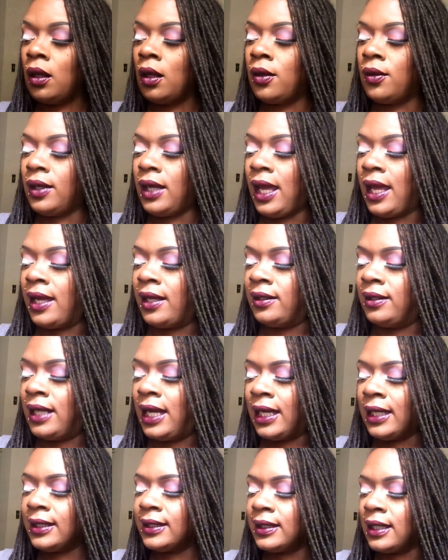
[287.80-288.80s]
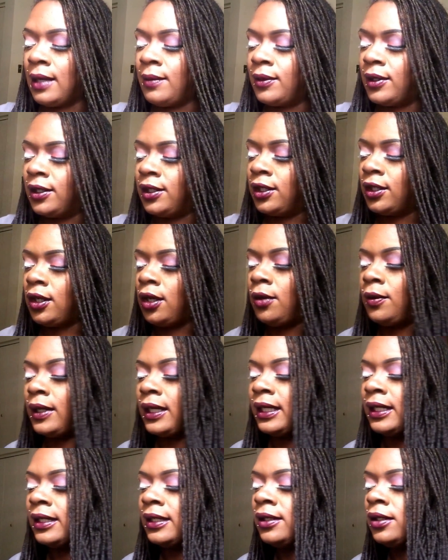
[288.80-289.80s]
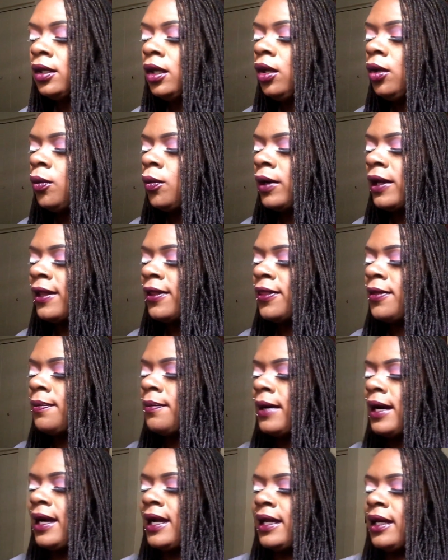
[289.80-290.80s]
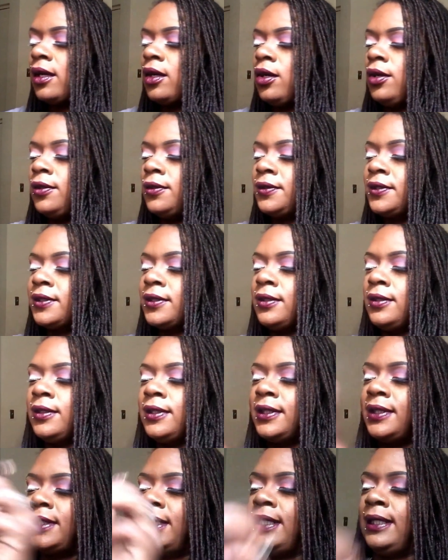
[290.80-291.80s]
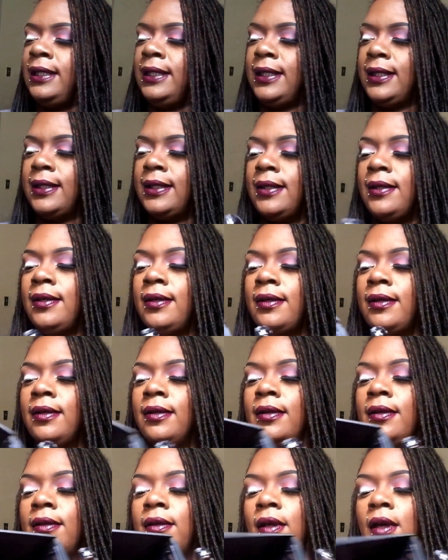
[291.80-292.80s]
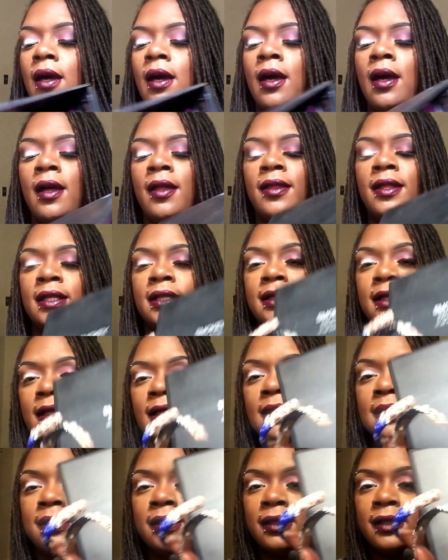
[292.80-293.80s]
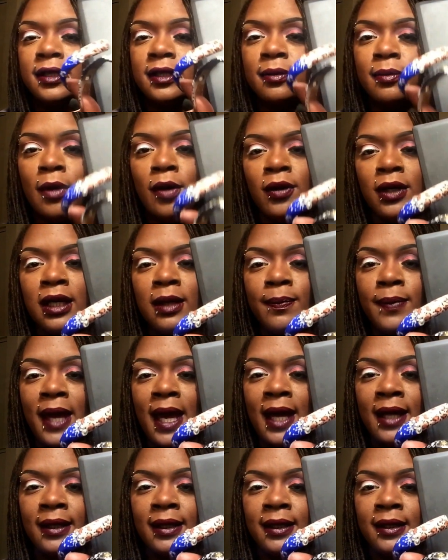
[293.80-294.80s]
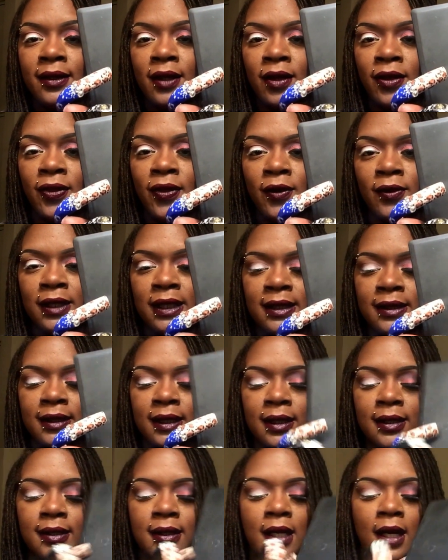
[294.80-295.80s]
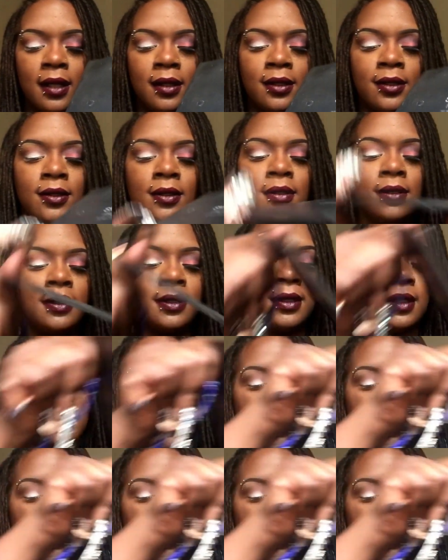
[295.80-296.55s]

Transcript: Okay, next I'm going to go in with my Coastal Scents. This is the Smoky palette, the 36 colors.